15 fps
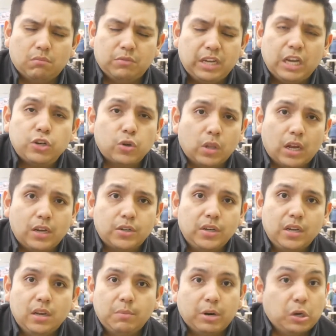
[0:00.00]
Danger Lunge,
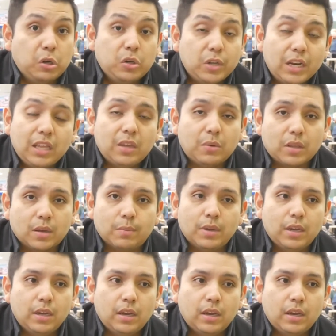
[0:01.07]
but I couldn't do anything with him.